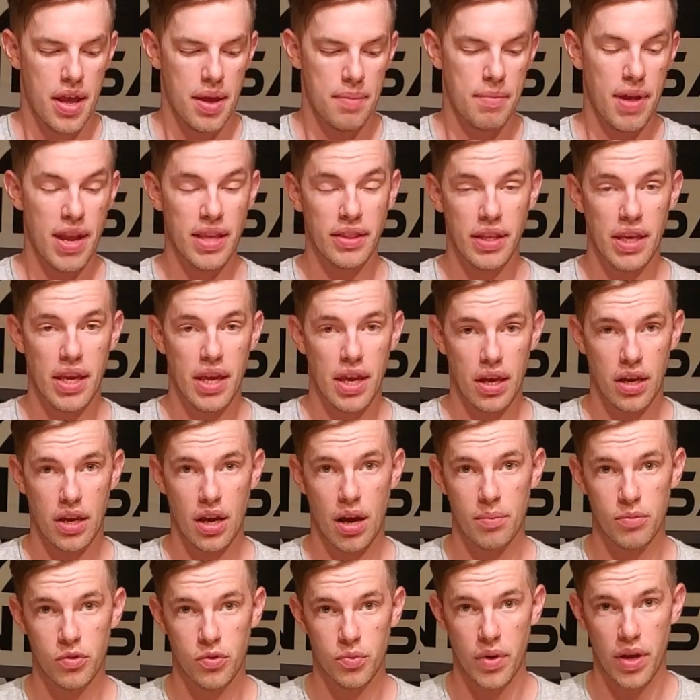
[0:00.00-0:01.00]
mainly, it
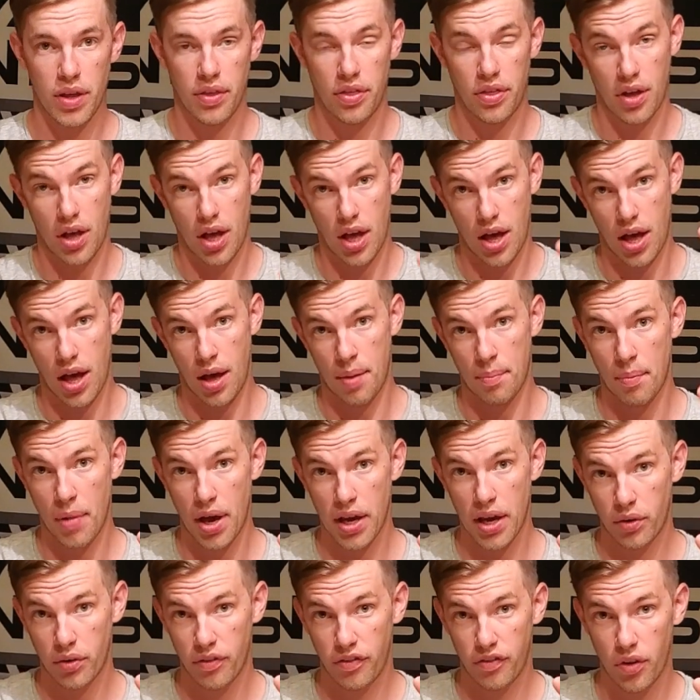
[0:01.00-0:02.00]
comes with a
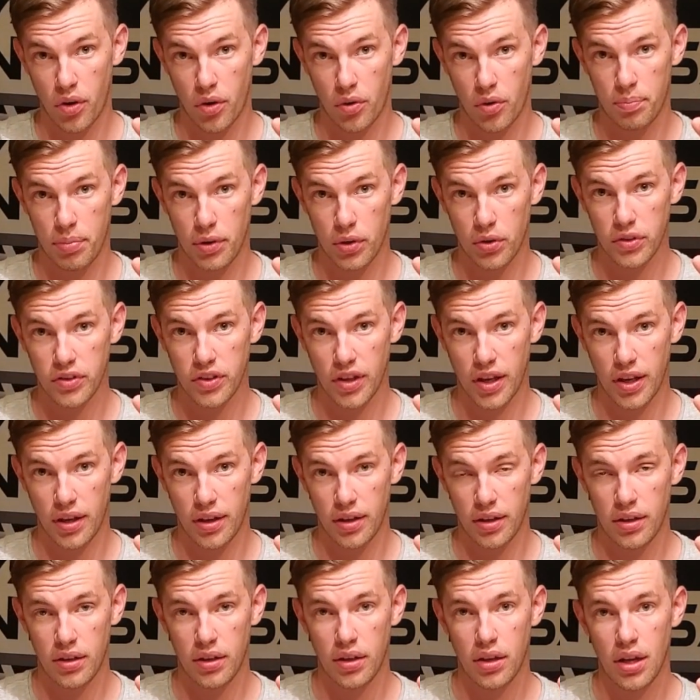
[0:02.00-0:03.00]
microphone built
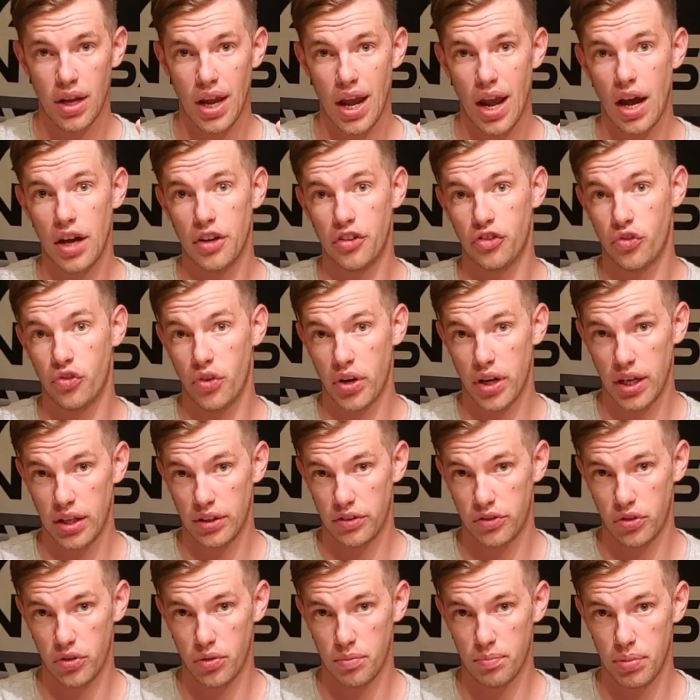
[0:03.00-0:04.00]
in, a drinking
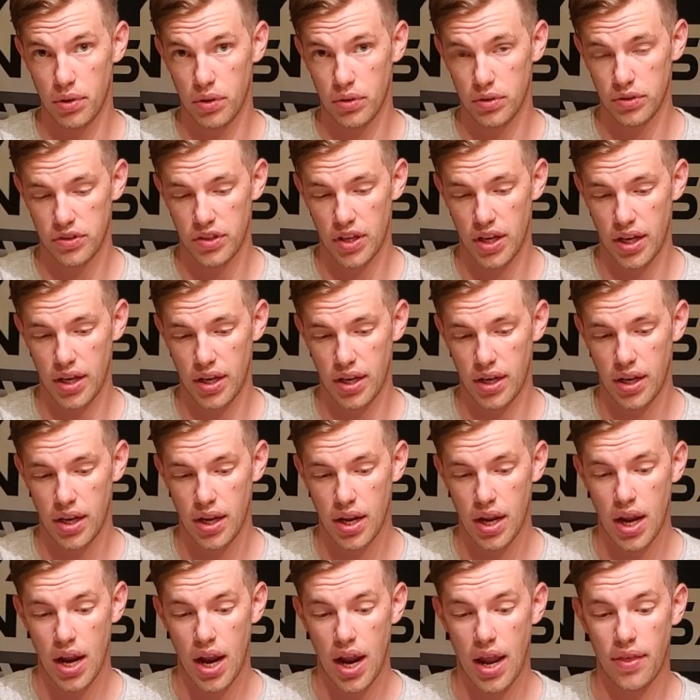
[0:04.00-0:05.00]
tube built in,
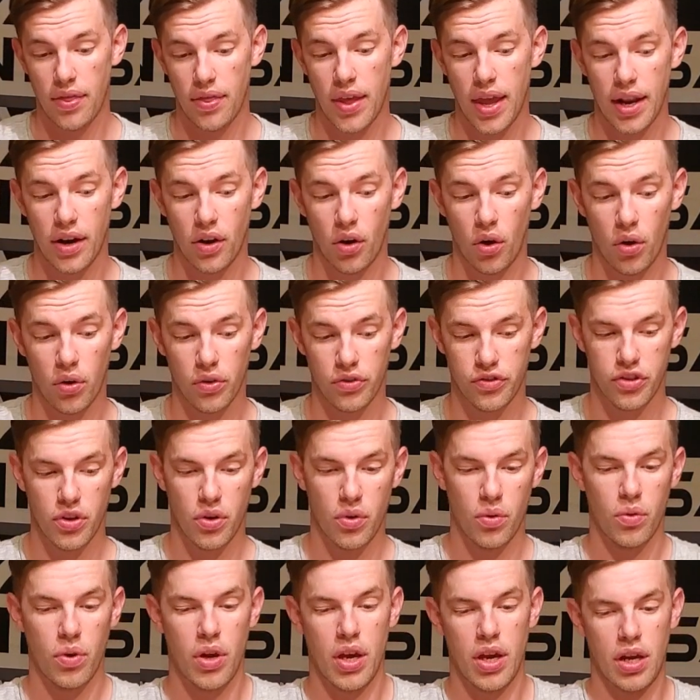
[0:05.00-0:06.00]
and then
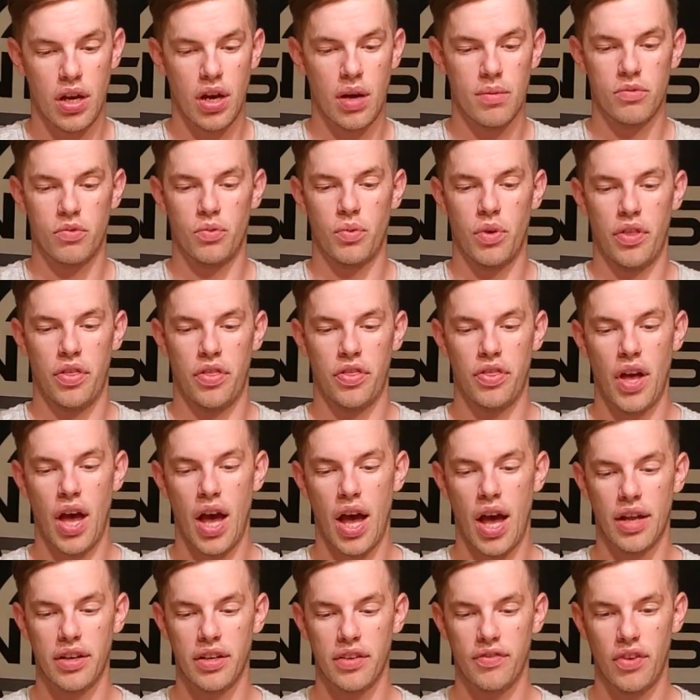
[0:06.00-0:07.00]
also it comes with the
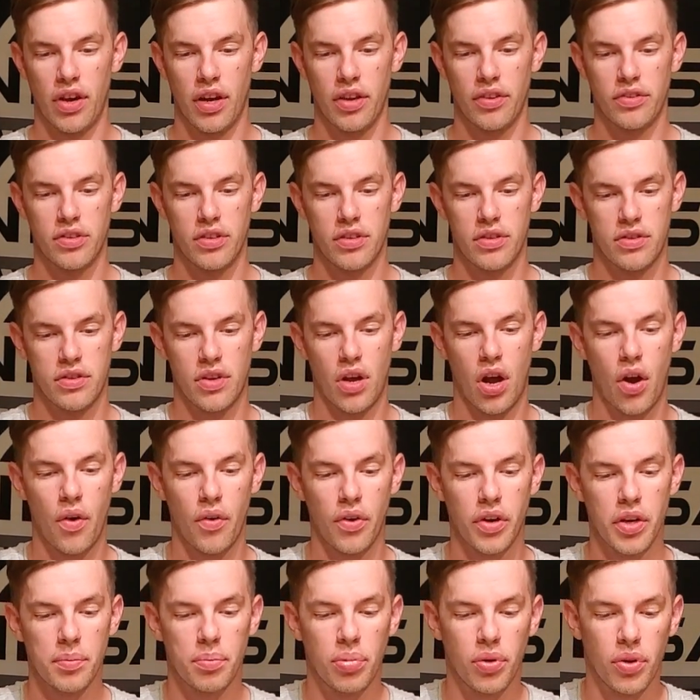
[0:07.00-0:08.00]
HON devices
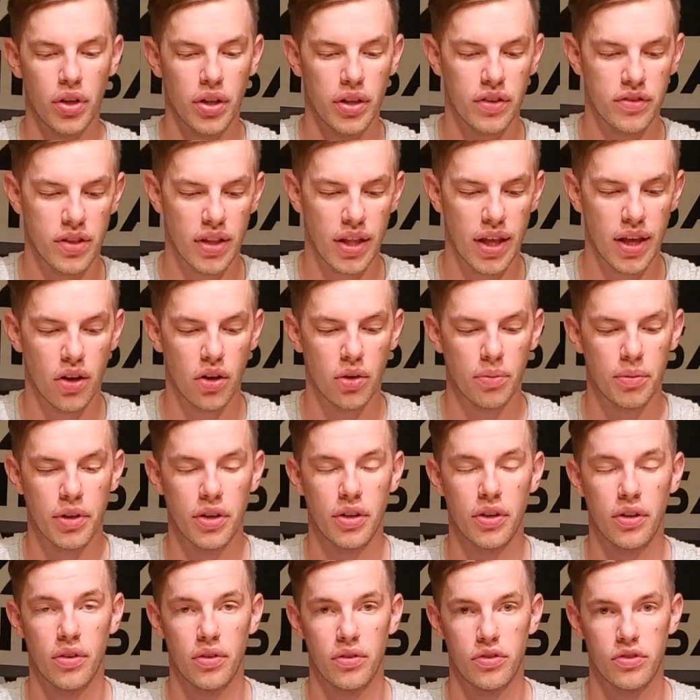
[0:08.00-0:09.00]
already put into the helmet
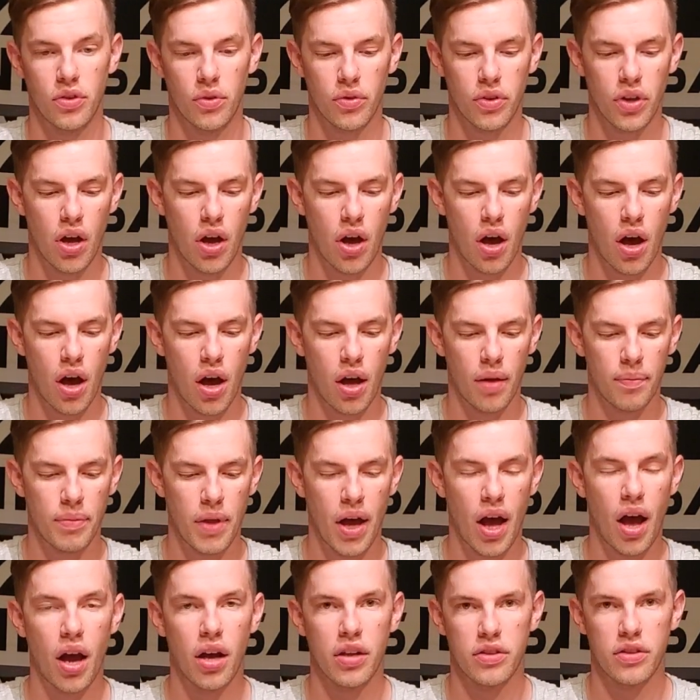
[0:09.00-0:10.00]
here. So the
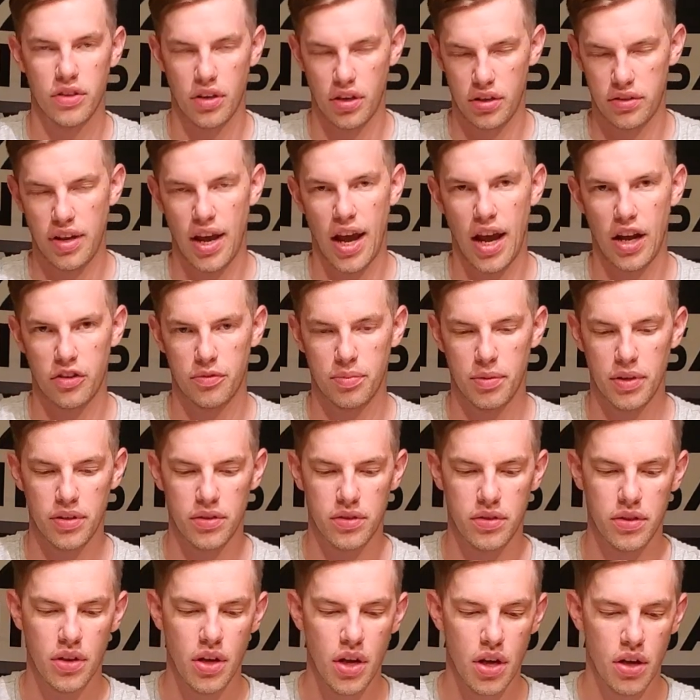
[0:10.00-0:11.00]
HON's
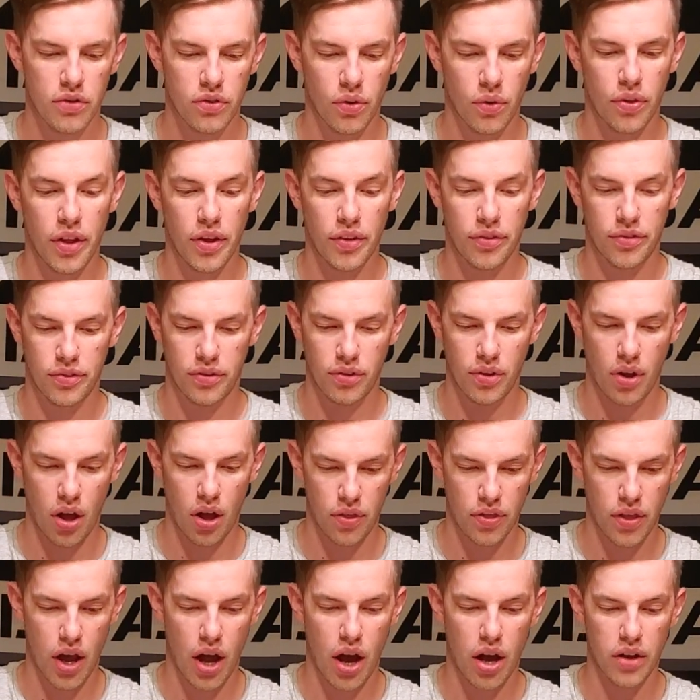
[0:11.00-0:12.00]
attachments. So this,
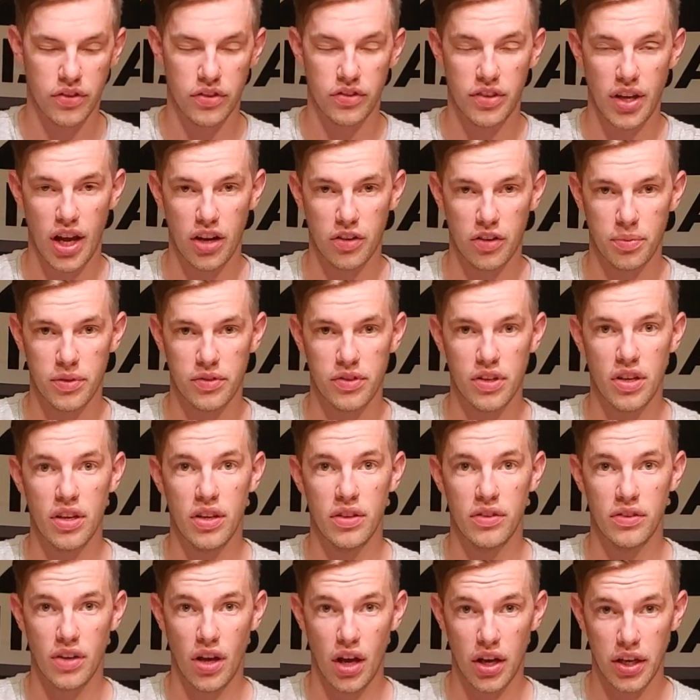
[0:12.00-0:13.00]
the HON's attachments
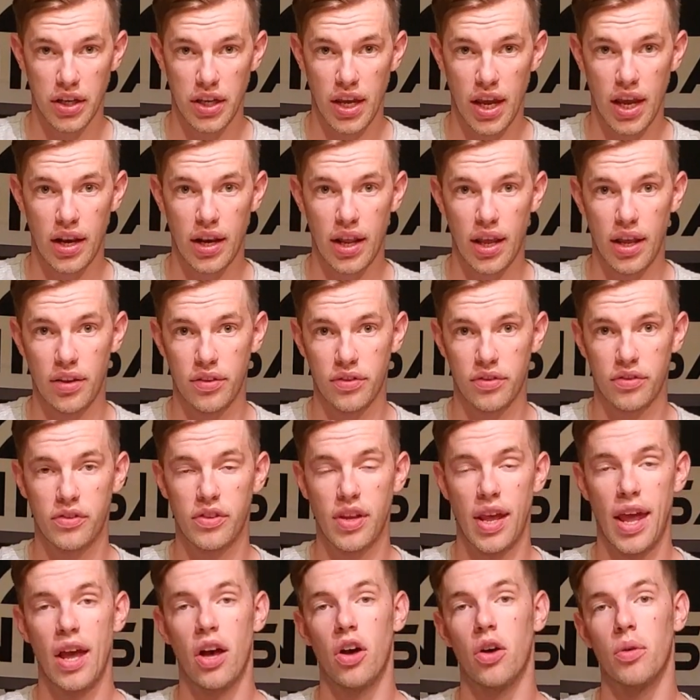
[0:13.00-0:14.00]
is, again, is
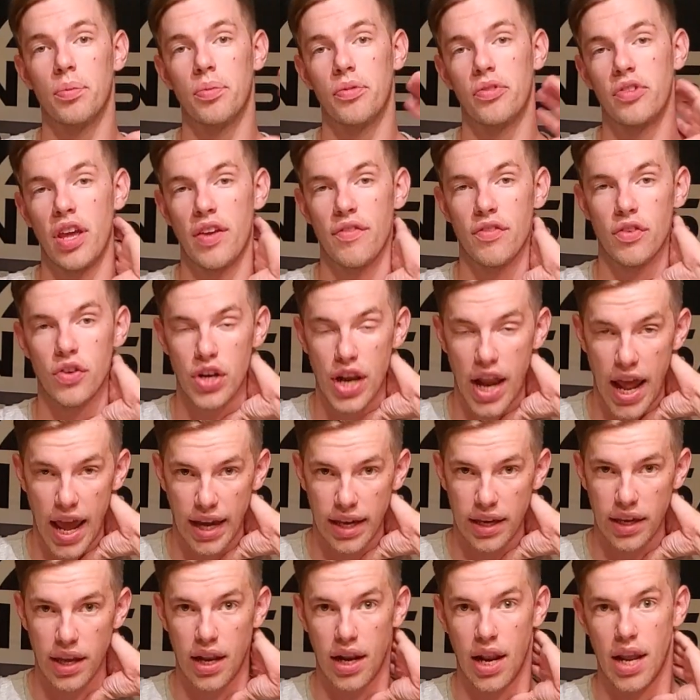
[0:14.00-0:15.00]
to help save your
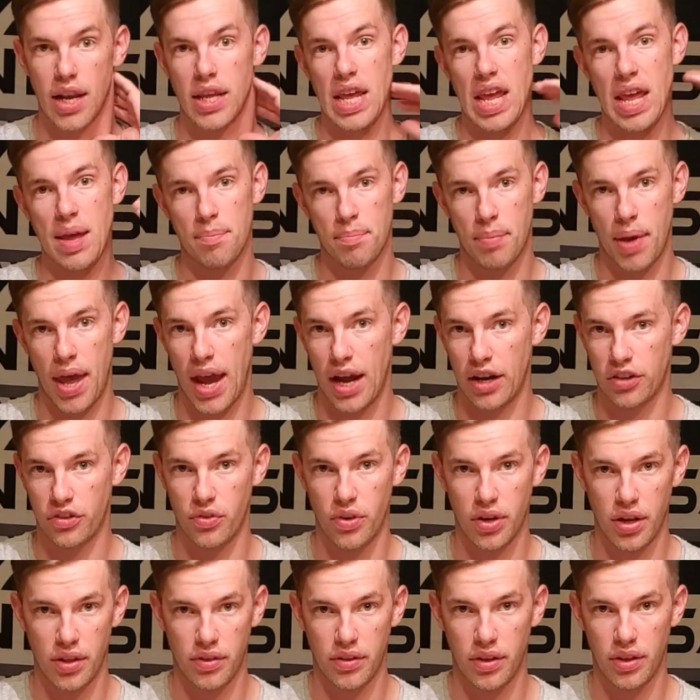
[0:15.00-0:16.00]
neck in any impact
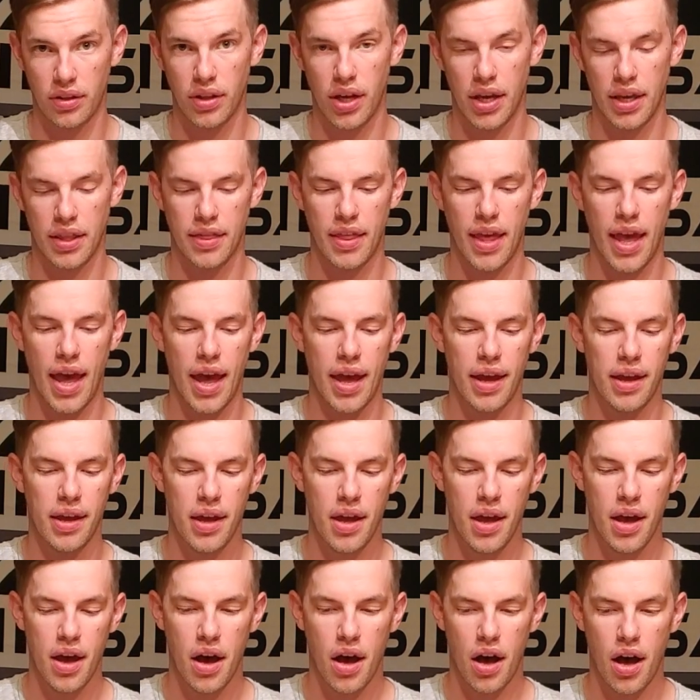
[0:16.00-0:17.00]
or anything like that,
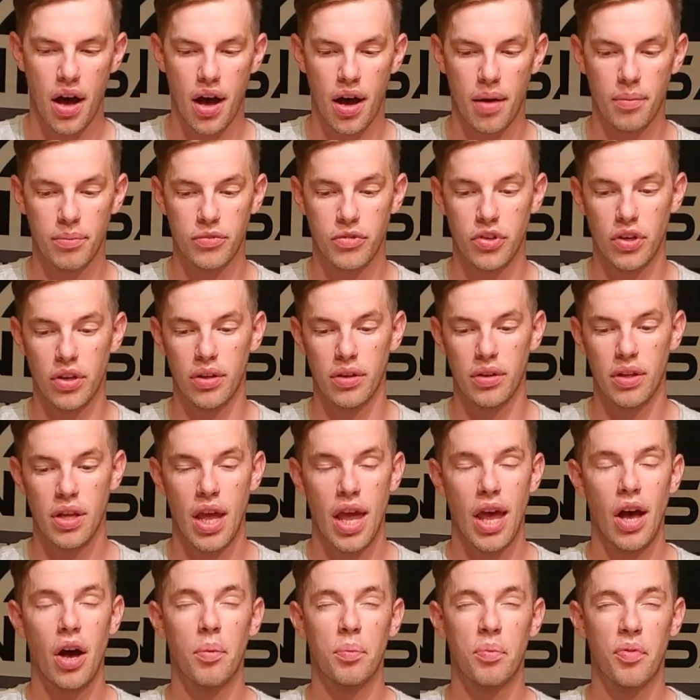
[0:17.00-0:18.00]
to
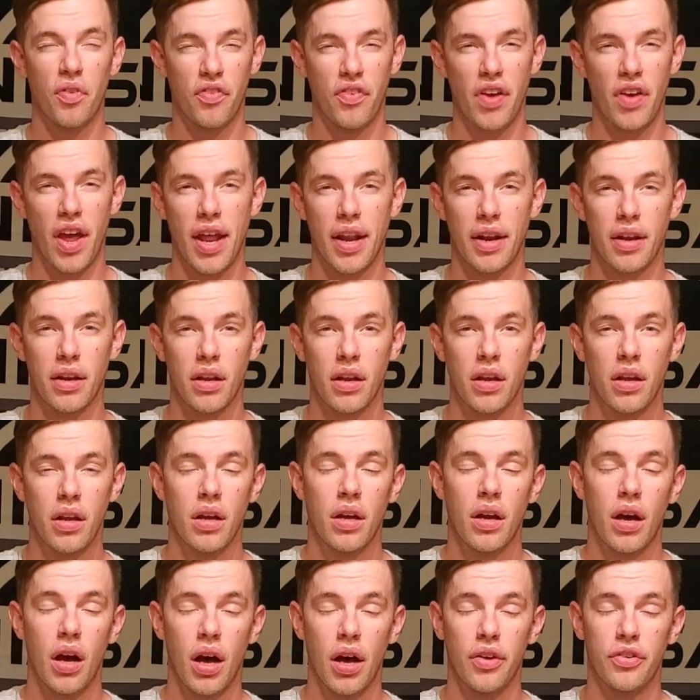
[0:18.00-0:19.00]
help prevent
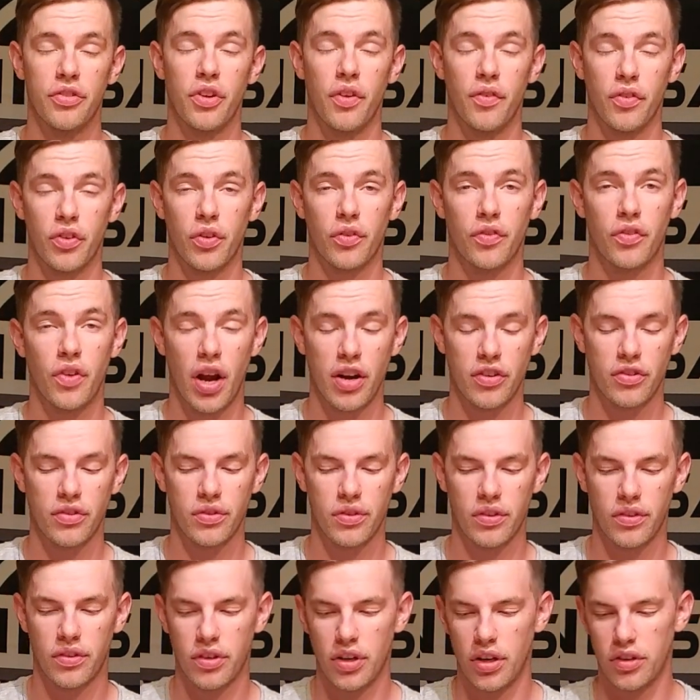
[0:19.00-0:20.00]
cervical
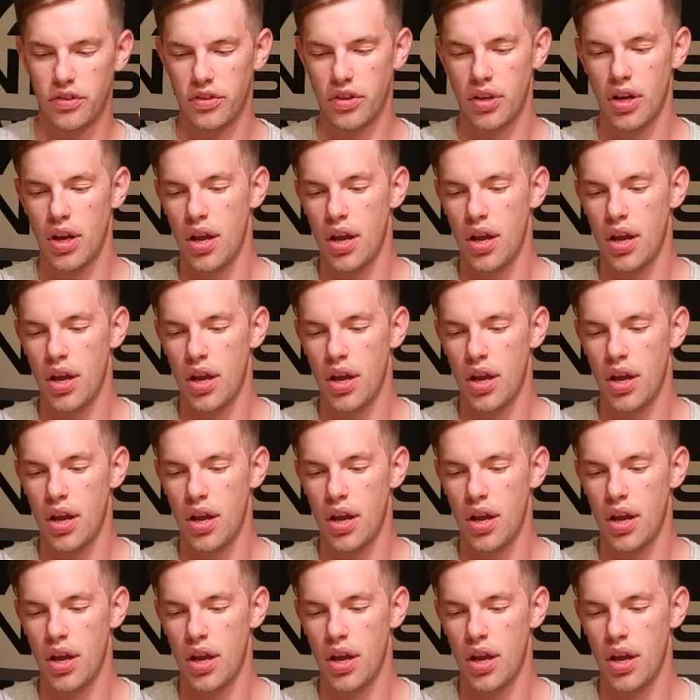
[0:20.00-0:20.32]
fractures and such.